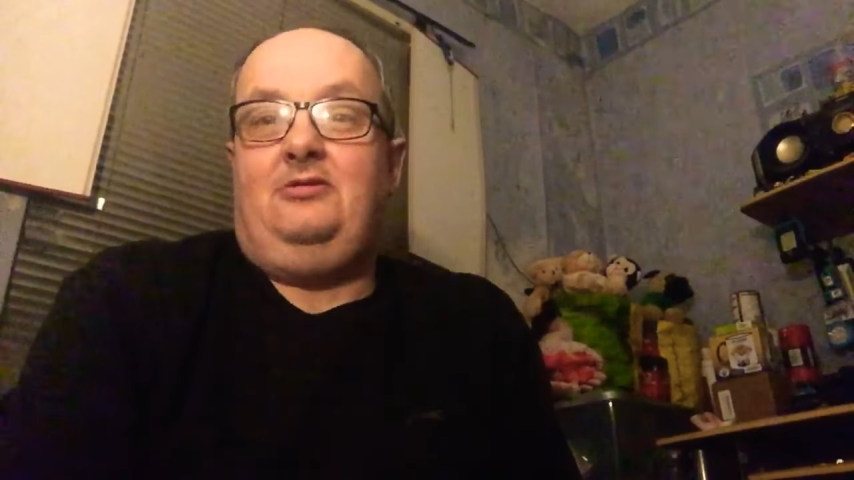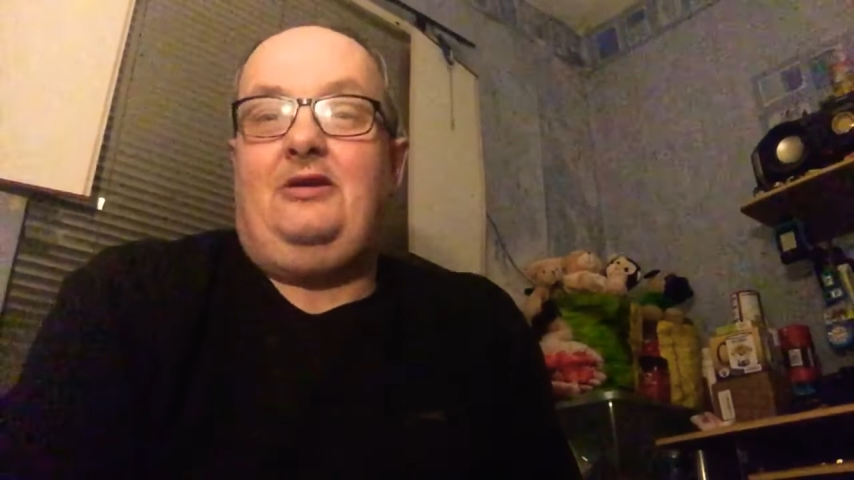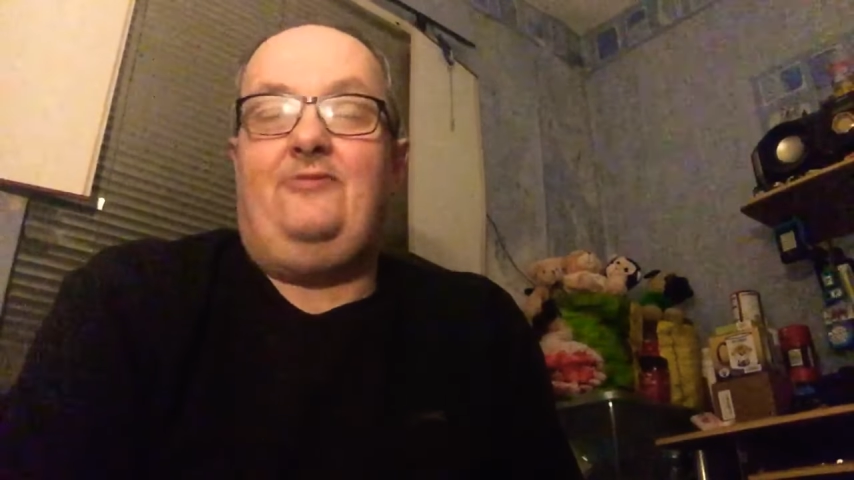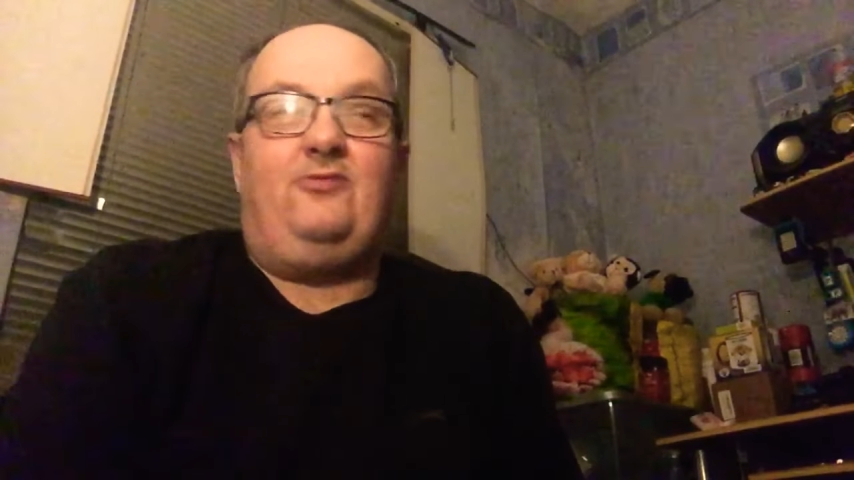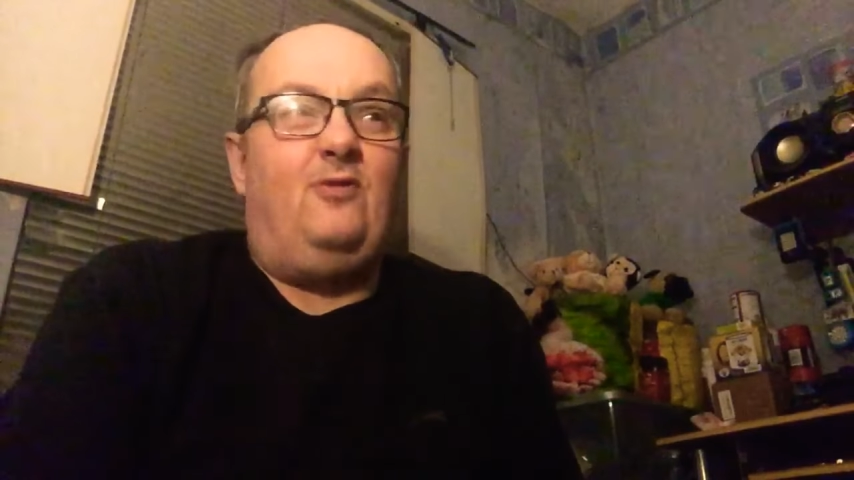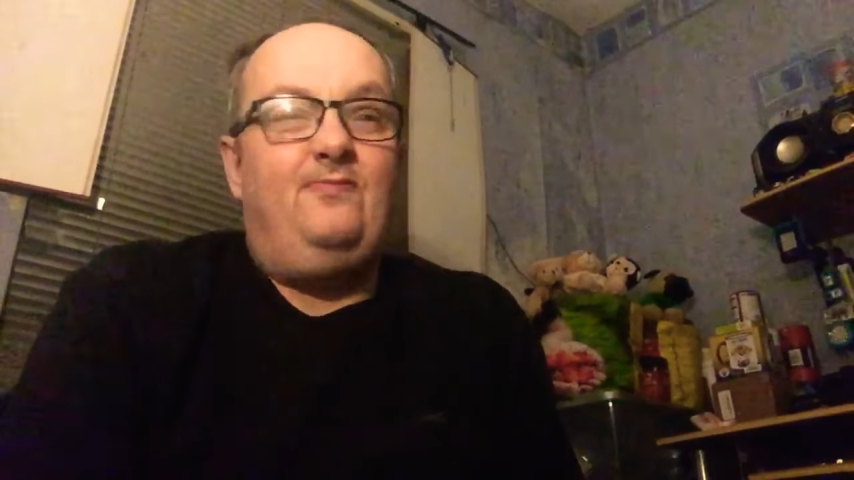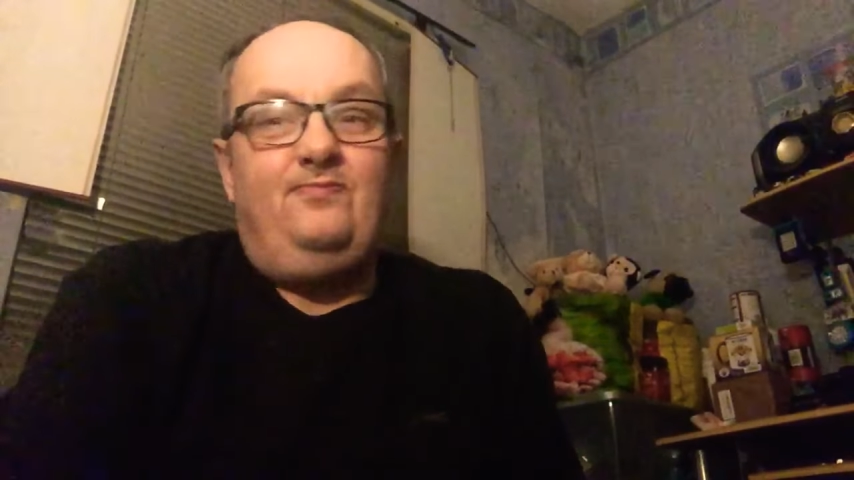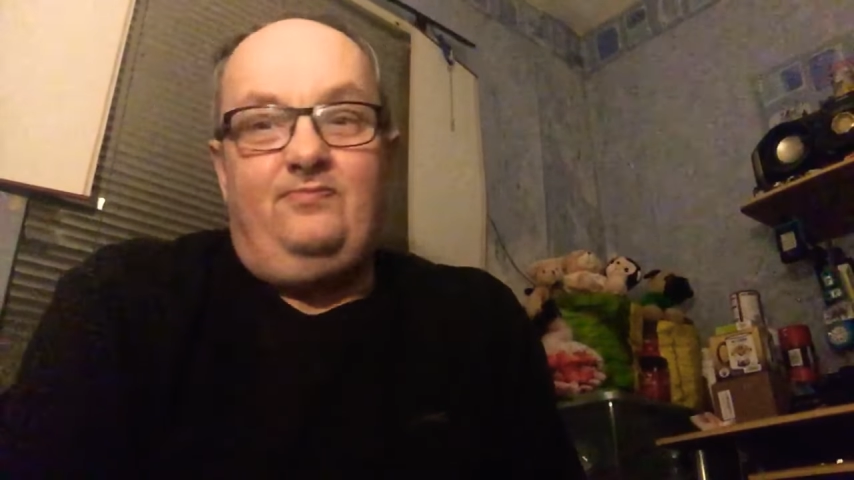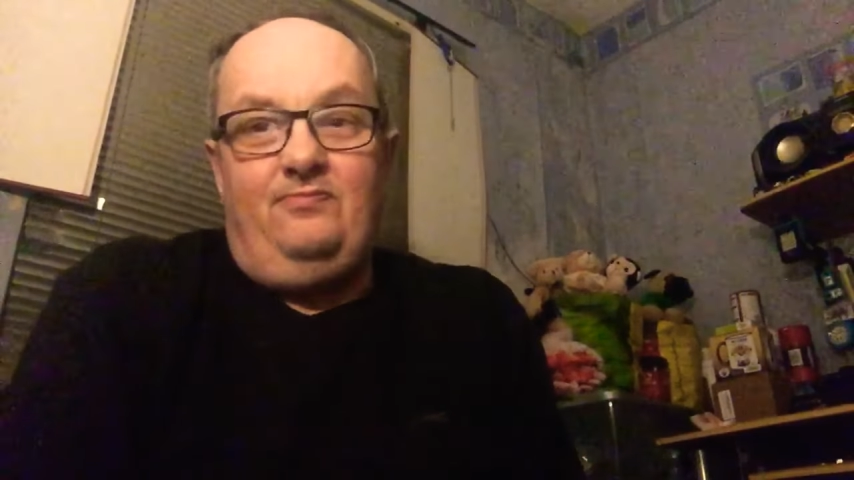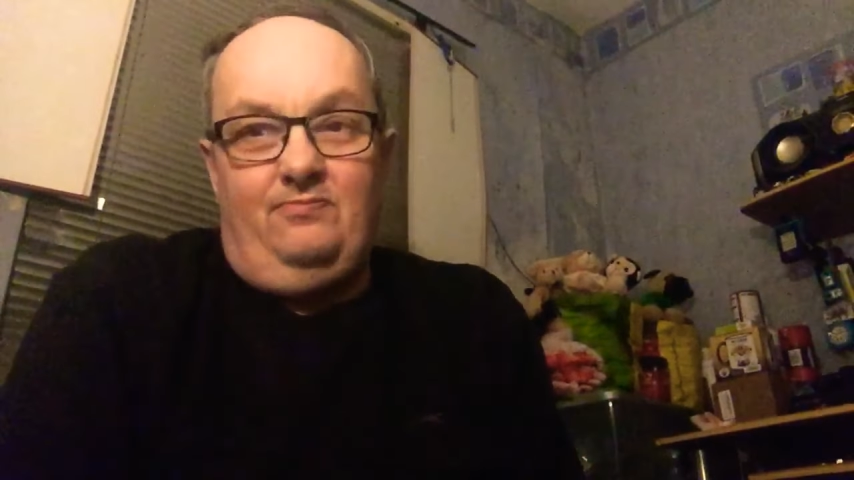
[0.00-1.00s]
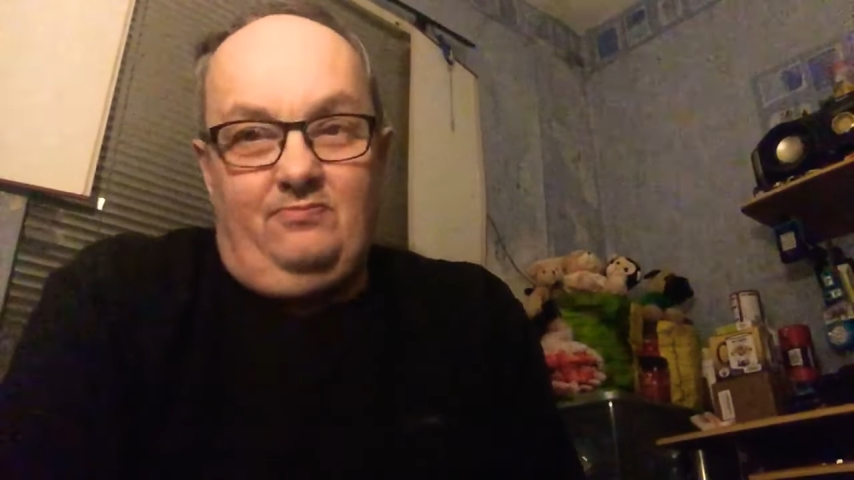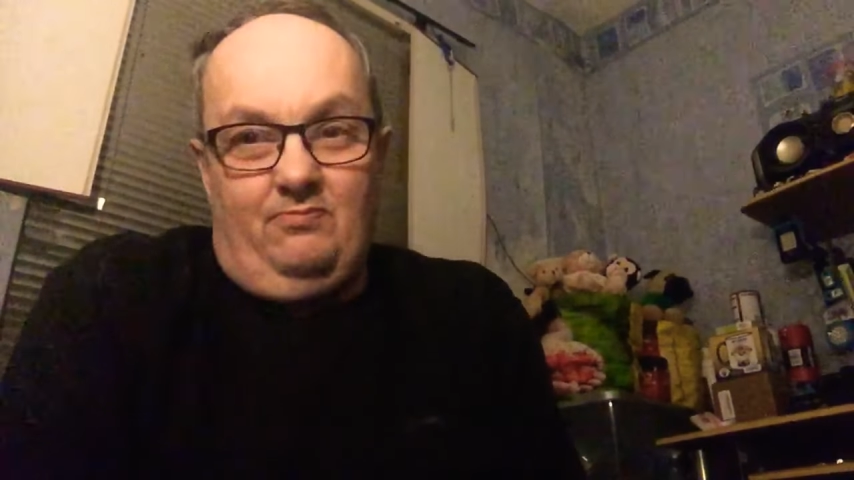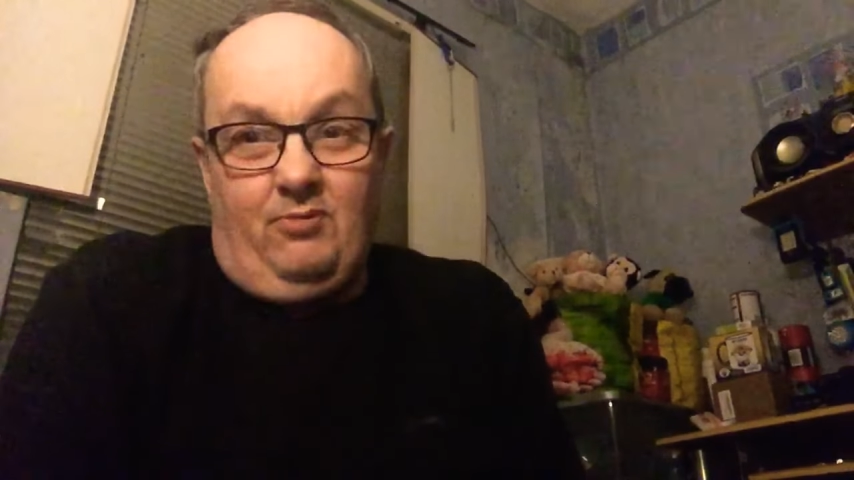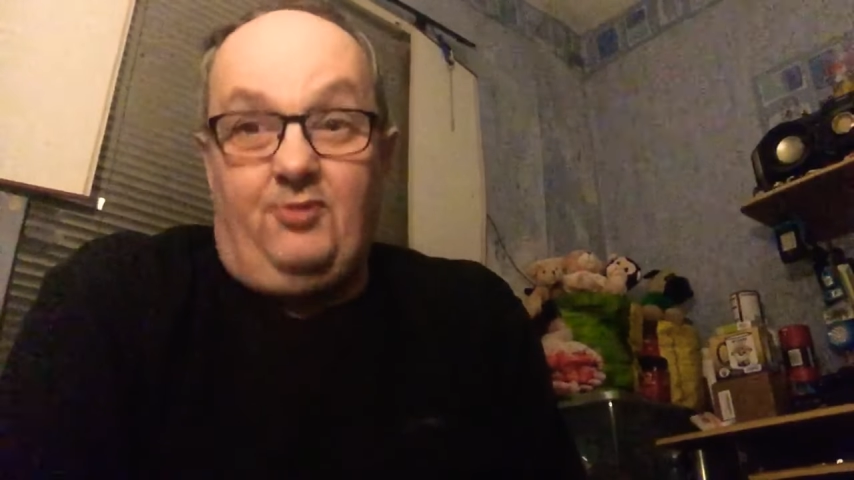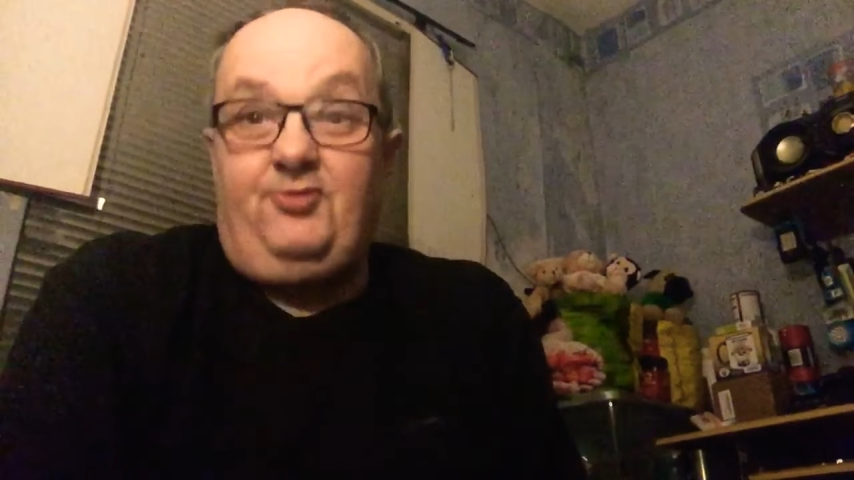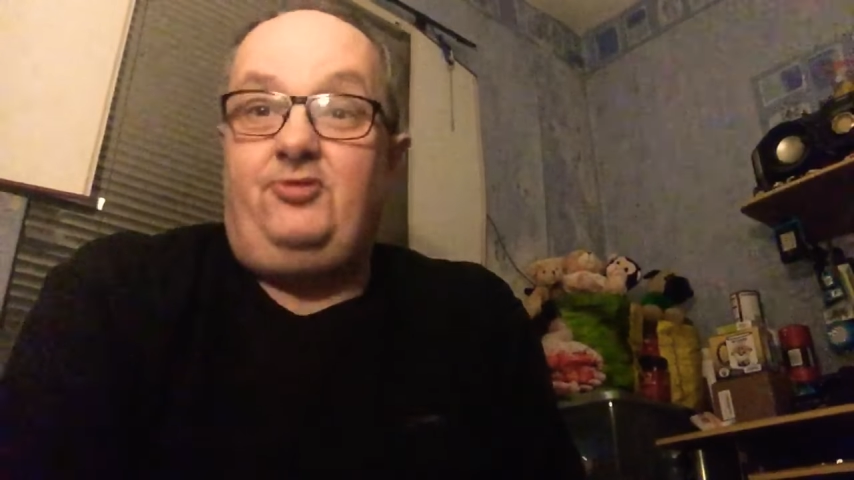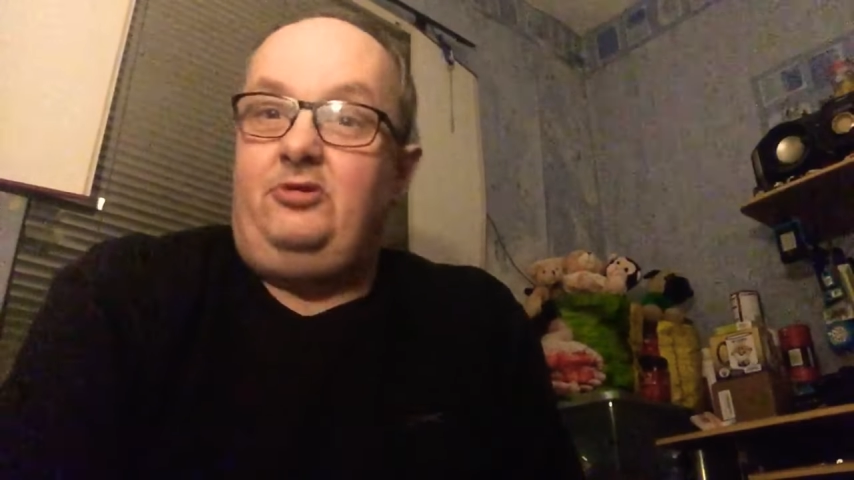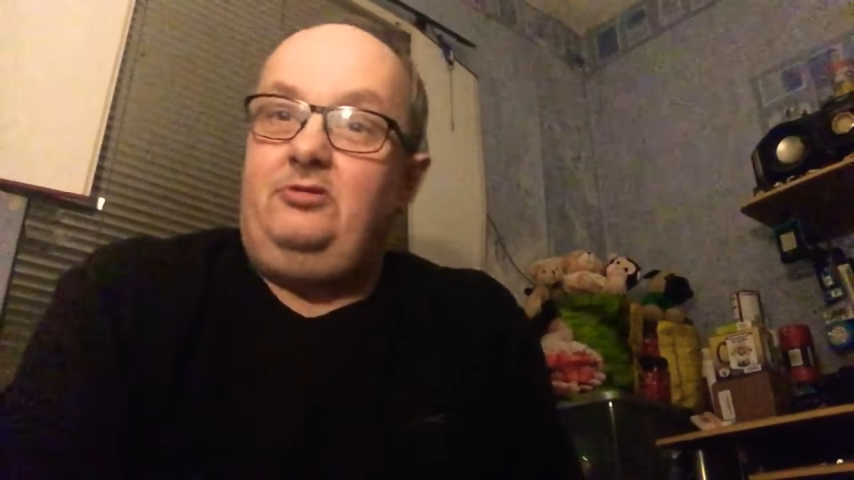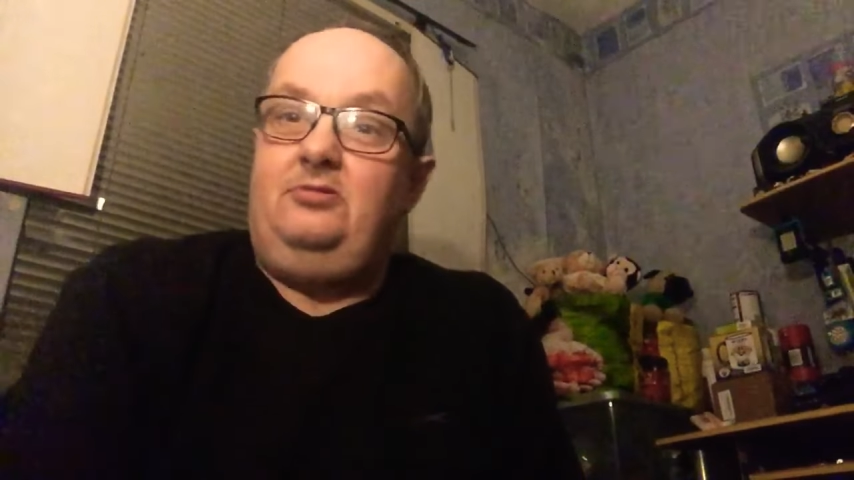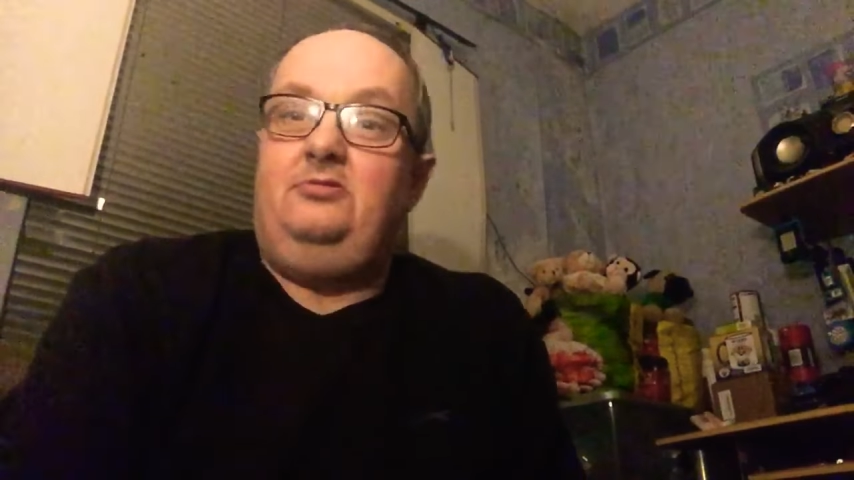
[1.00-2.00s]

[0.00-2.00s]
I've got moderate